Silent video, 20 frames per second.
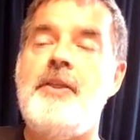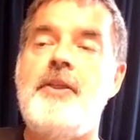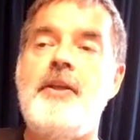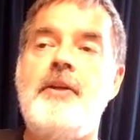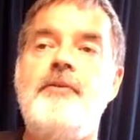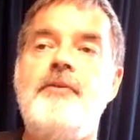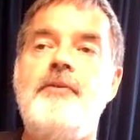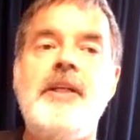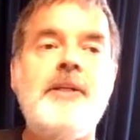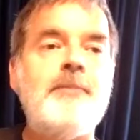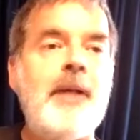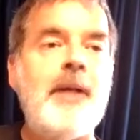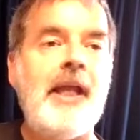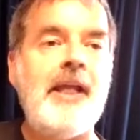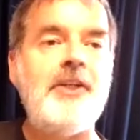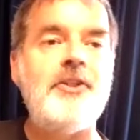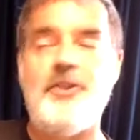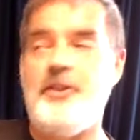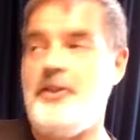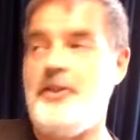They're really
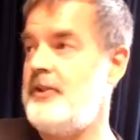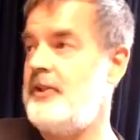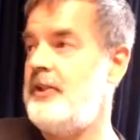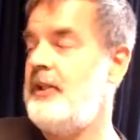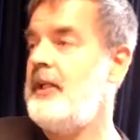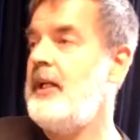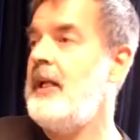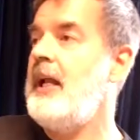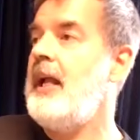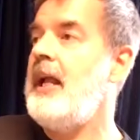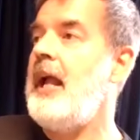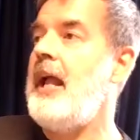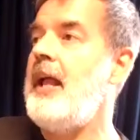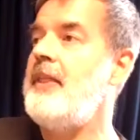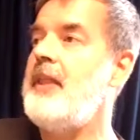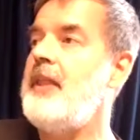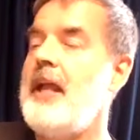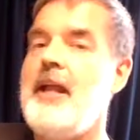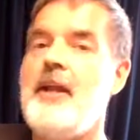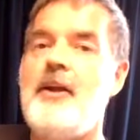patient,
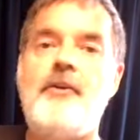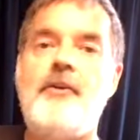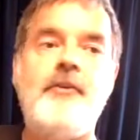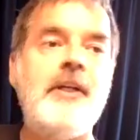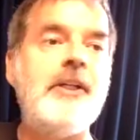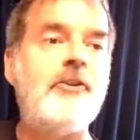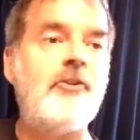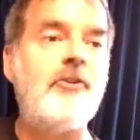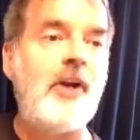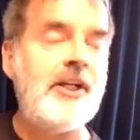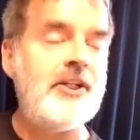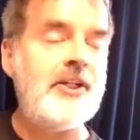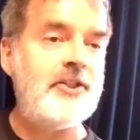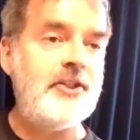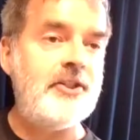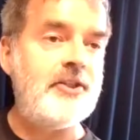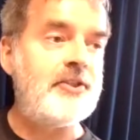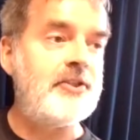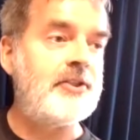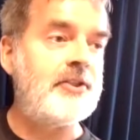and they are really
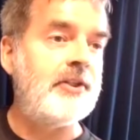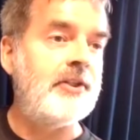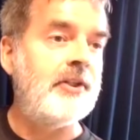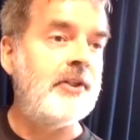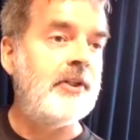gracious.